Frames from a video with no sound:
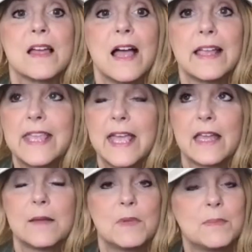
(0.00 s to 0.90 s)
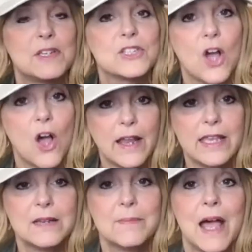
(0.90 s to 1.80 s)
Again, I'm going to be
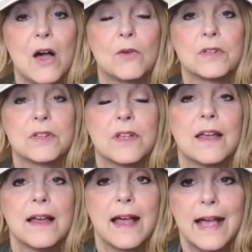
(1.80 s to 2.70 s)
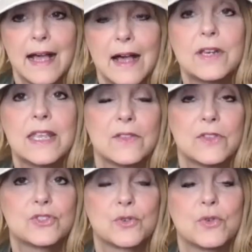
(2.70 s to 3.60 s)
talking about how to get
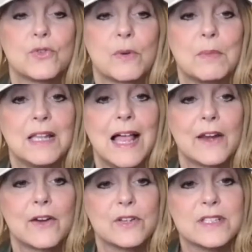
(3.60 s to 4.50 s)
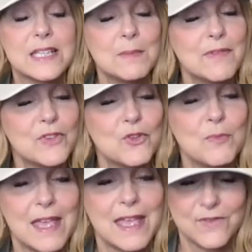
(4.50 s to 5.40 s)
the truth from a liar. And some of you
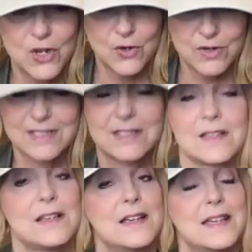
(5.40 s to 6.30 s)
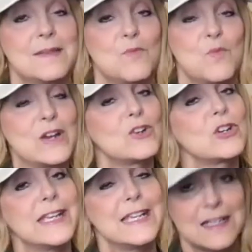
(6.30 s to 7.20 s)
may have noticed I am
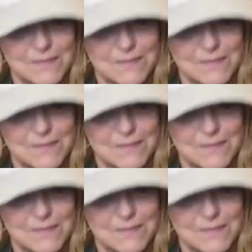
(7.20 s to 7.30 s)
wearing